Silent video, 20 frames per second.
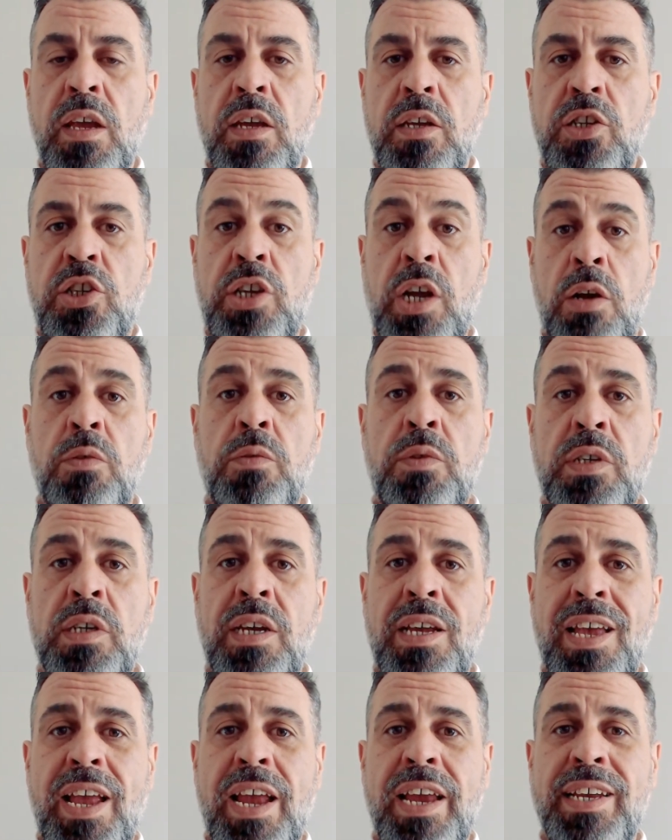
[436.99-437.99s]
Shows
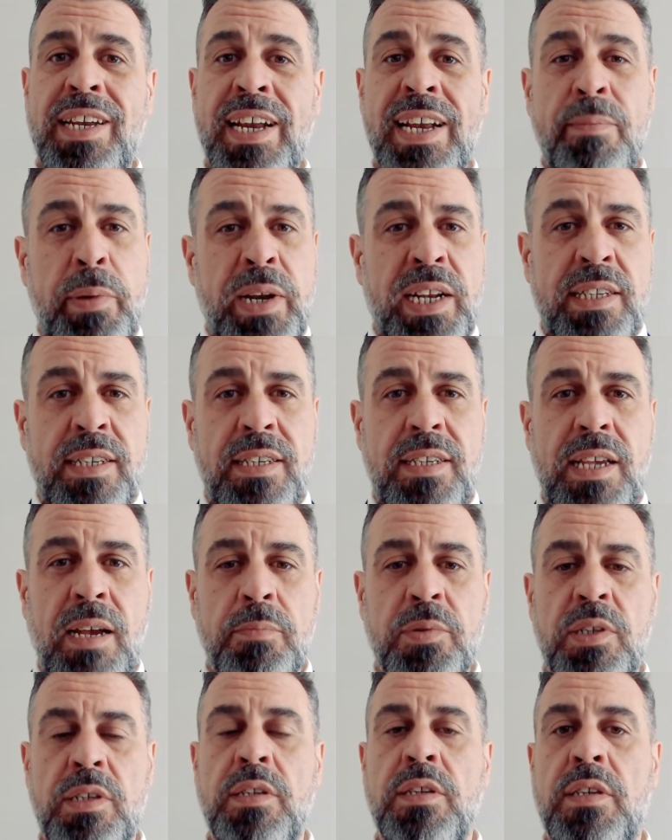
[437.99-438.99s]
you need a bit of
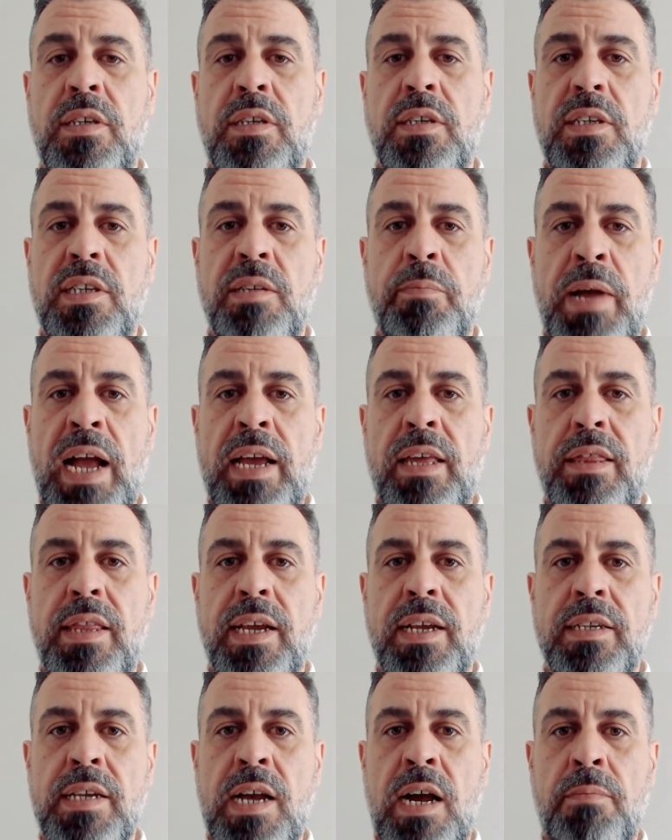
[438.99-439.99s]
substance to back
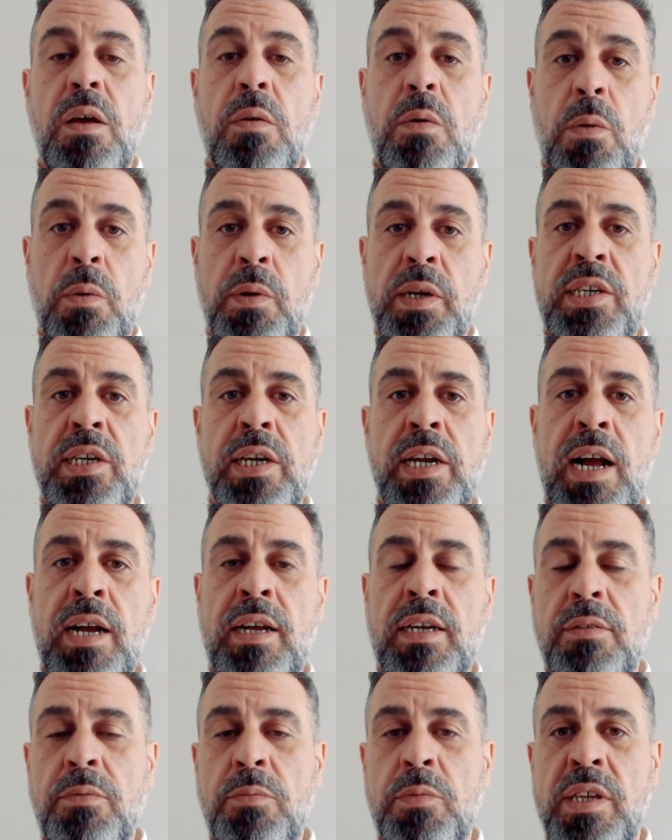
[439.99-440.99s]
things up. But we wish you luck
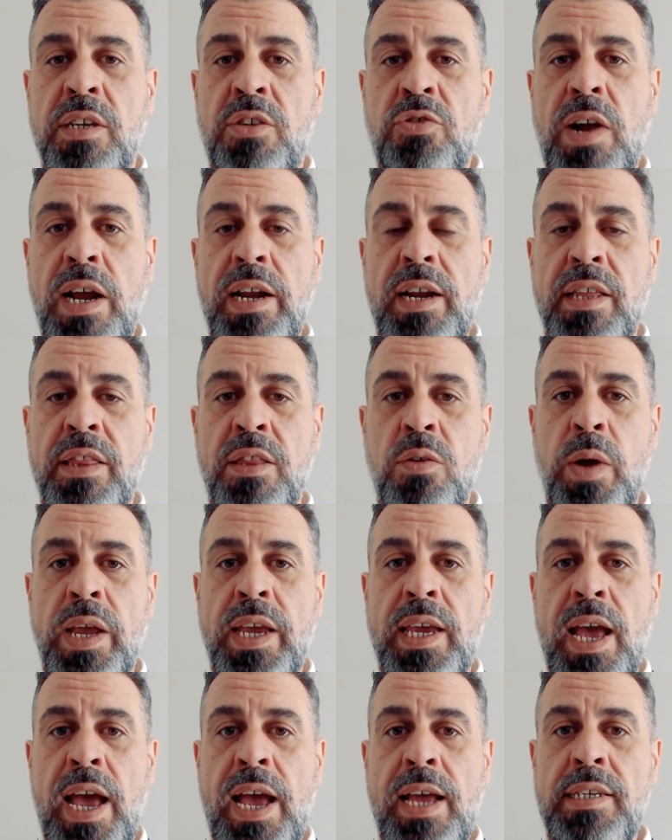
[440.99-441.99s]
with your trading in the
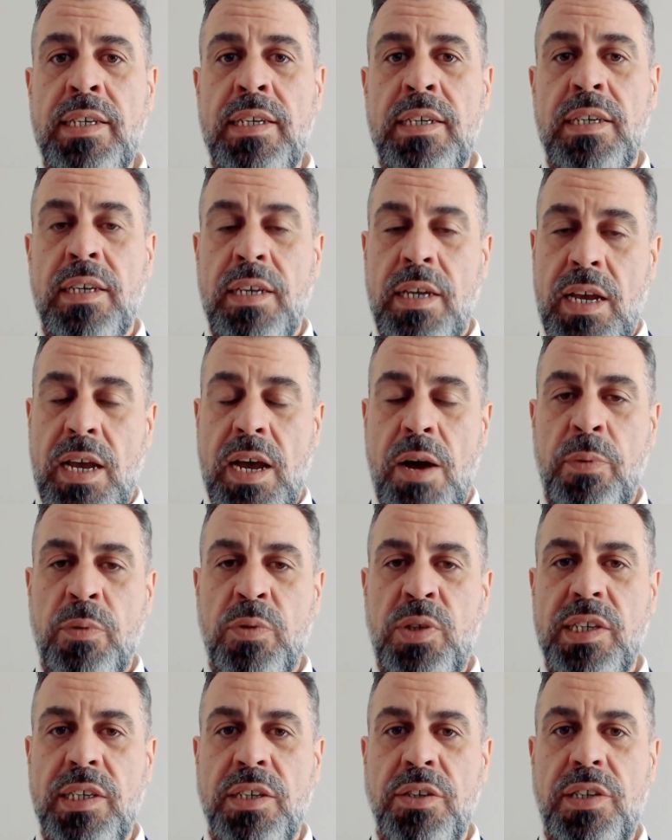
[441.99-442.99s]
week ahead, and we'll
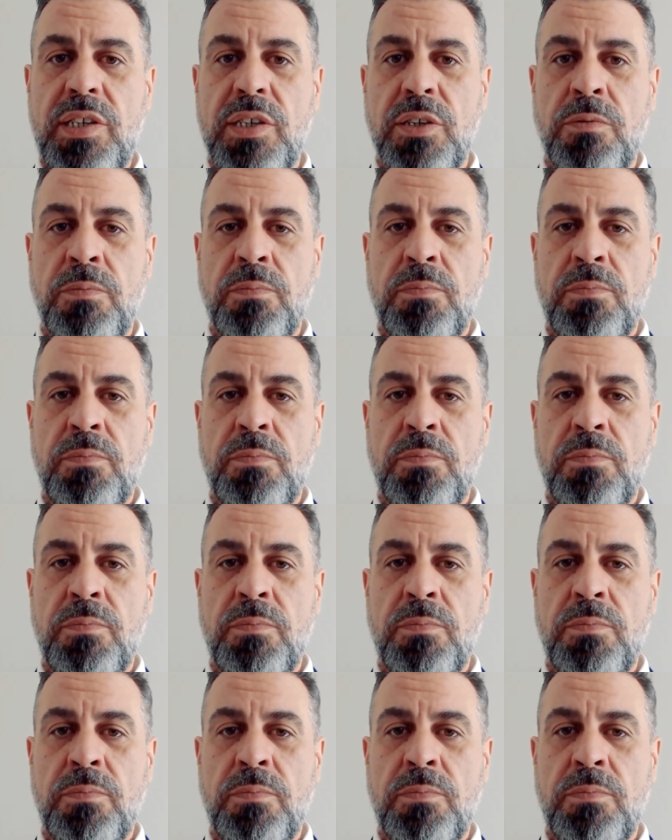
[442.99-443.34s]
see you soon.